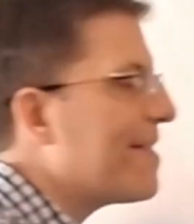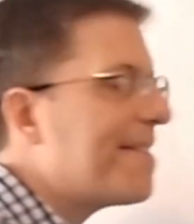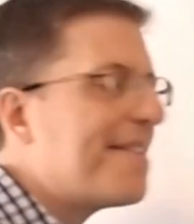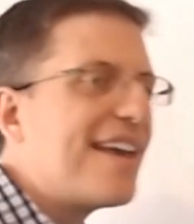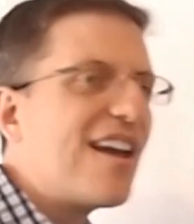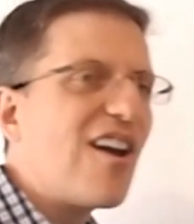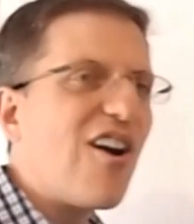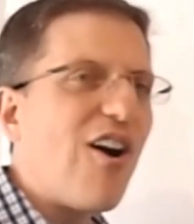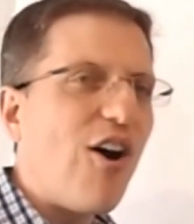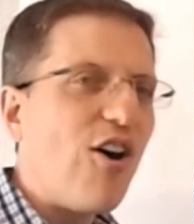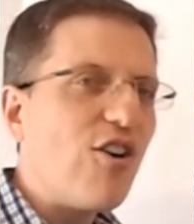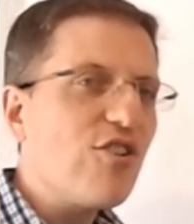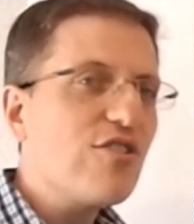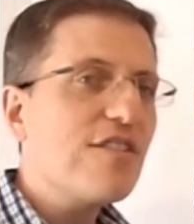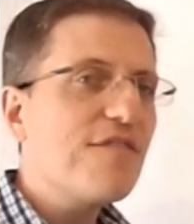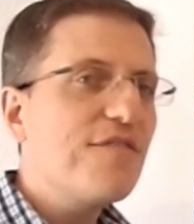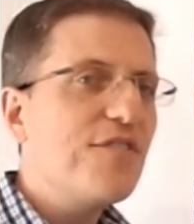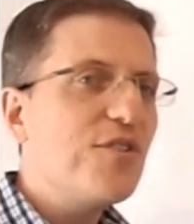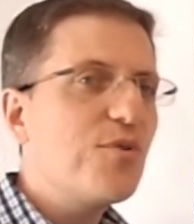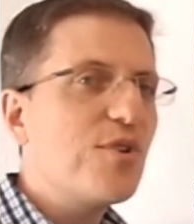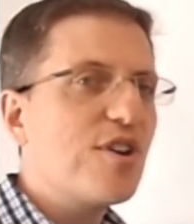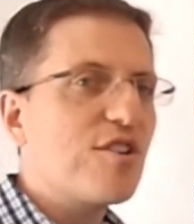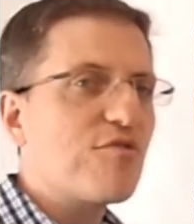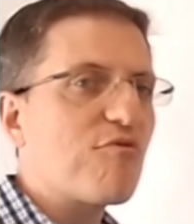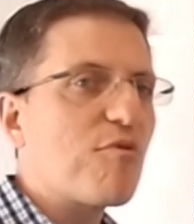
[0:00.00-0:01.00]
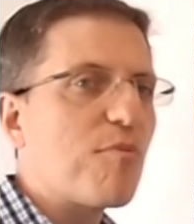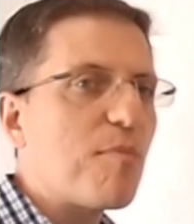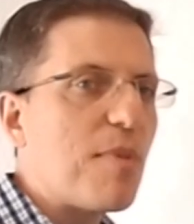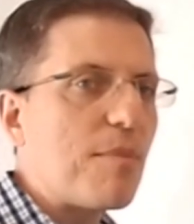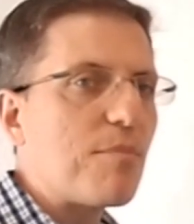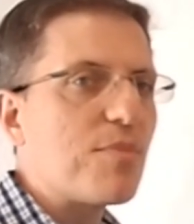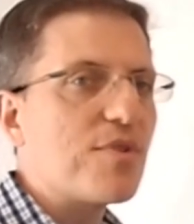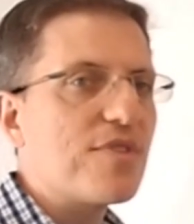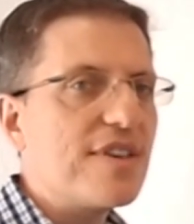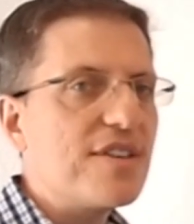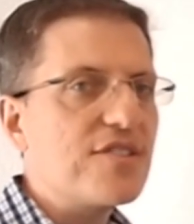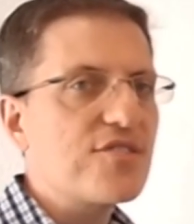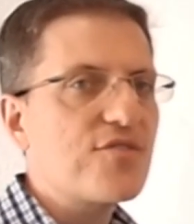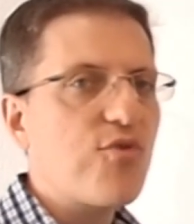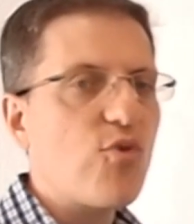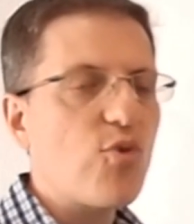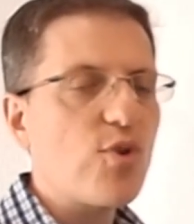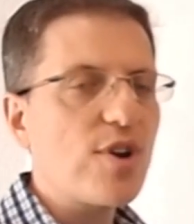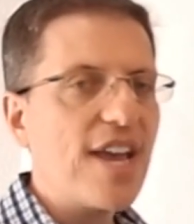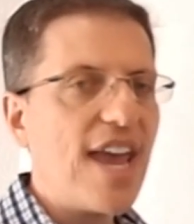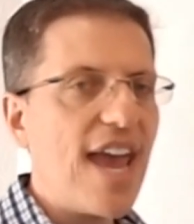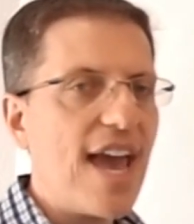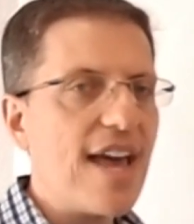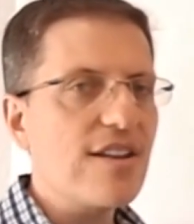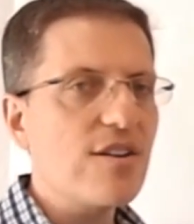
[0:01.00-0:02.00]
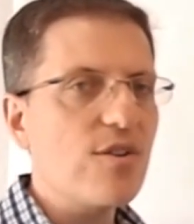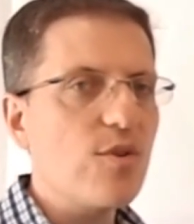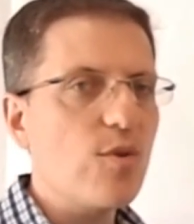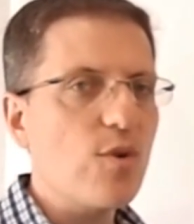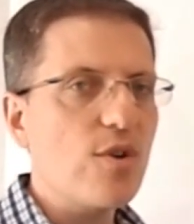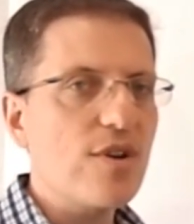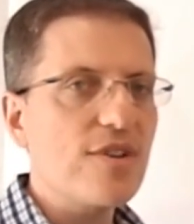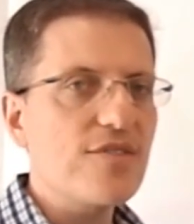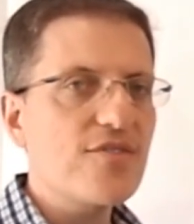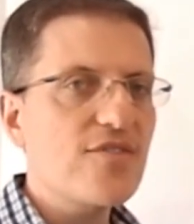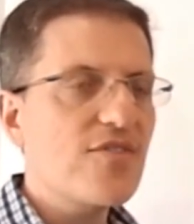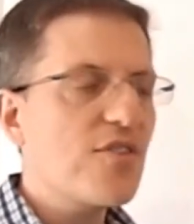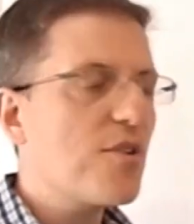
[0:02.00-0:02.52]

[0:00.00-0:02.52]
think all of you can remember these 4 categories.